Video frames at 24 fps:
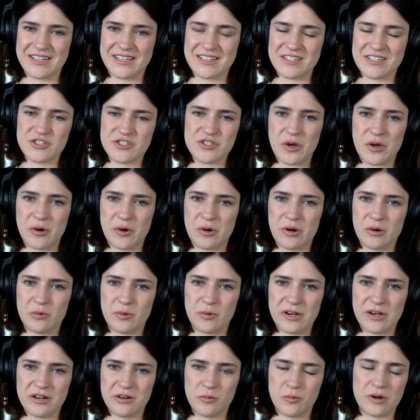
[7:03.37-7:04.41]
So,
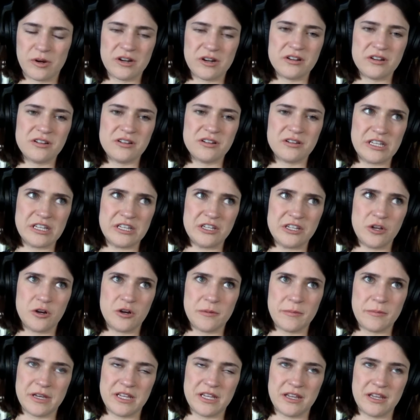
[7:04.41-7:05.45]
what are, in your
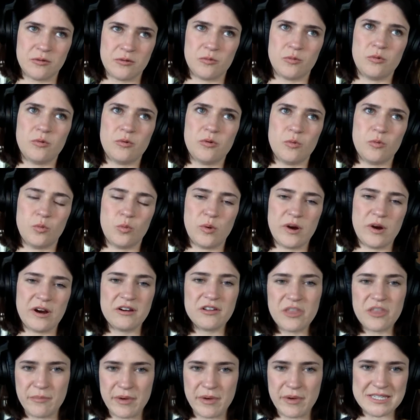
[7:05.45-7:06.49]
opinion, where are
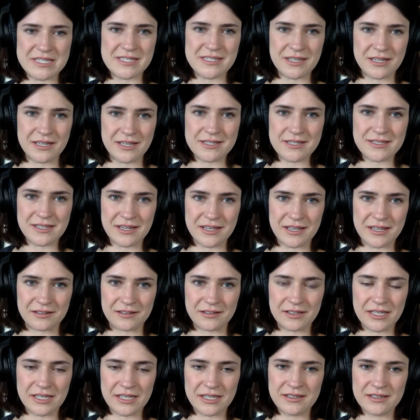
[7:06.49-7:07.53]
the best cities in
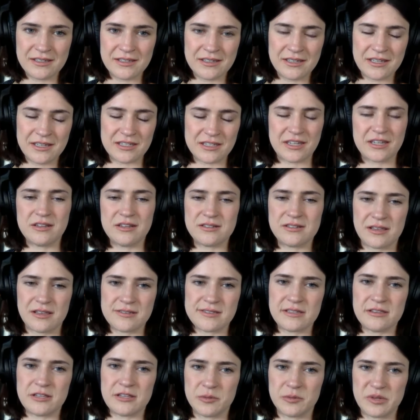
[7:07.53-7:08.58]
Italy? And can you tell us
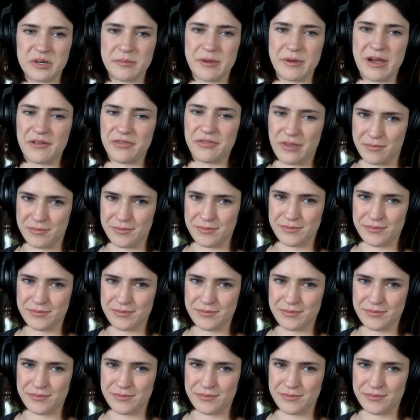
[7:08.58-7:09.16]
a little bit about them?